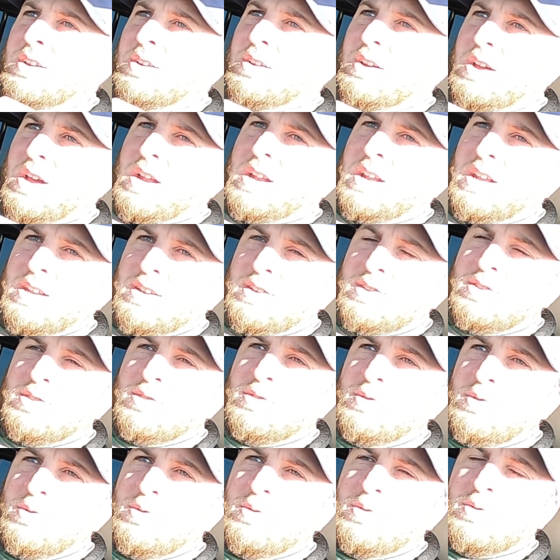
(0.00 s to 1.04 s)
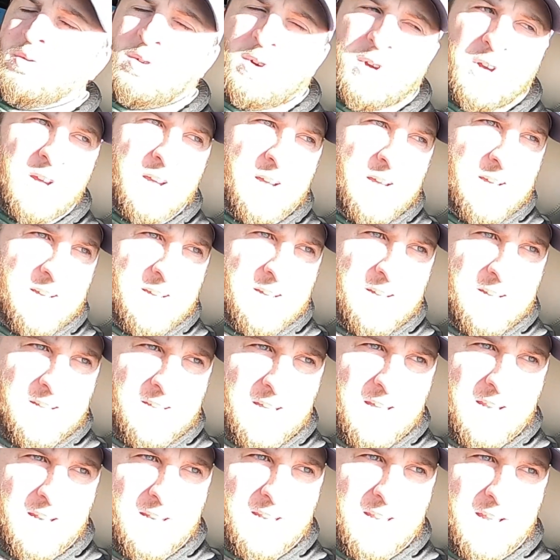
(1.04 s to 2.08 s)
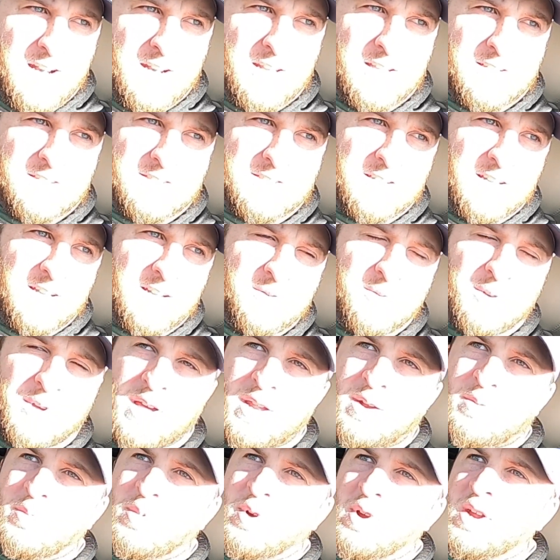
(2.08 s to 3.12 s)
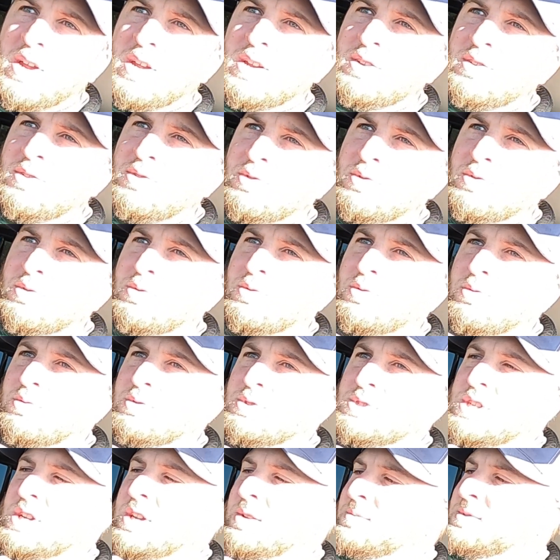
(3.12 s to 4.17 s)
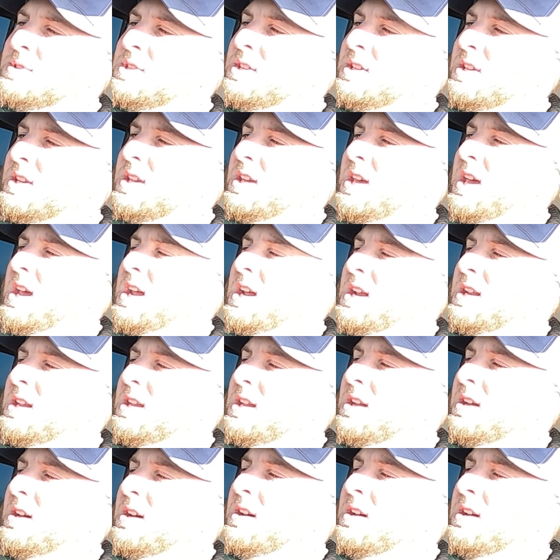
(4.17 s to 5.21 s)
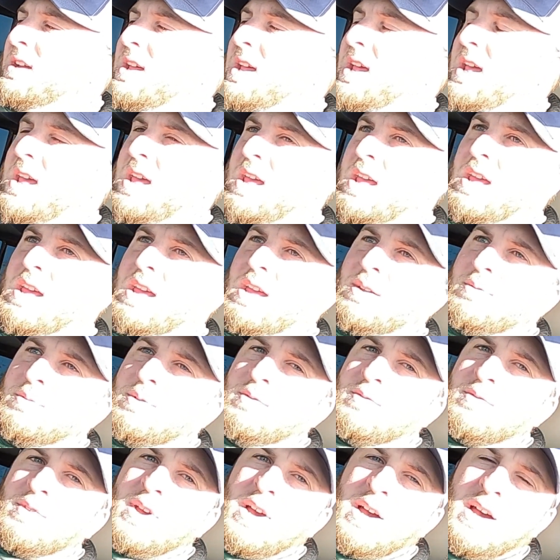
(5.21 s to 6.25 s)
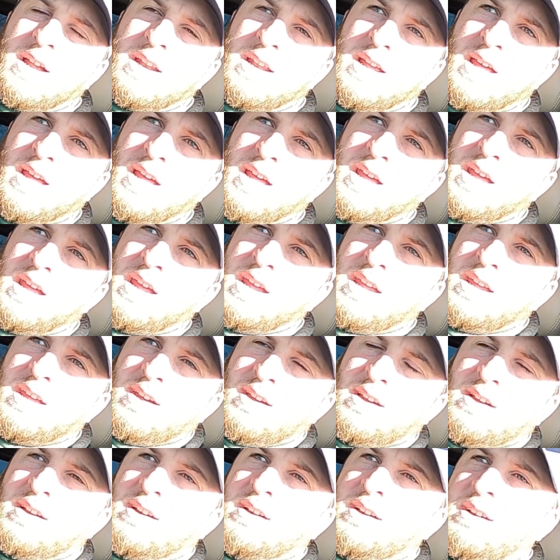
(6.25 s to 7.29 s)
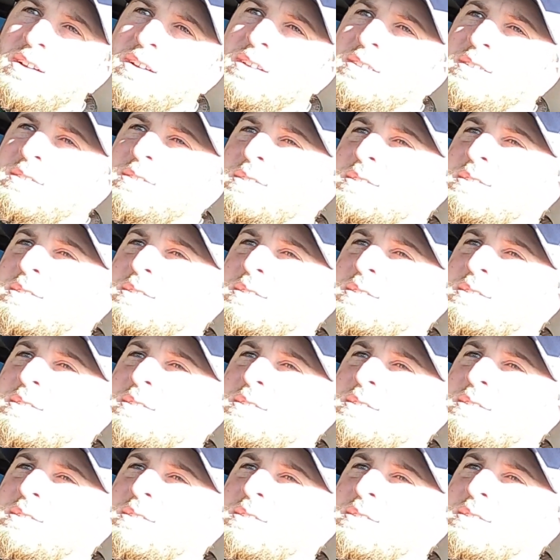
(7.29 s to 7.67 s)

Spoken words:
Headed down to the city. We got a brand new GMC Acadia, and we've got a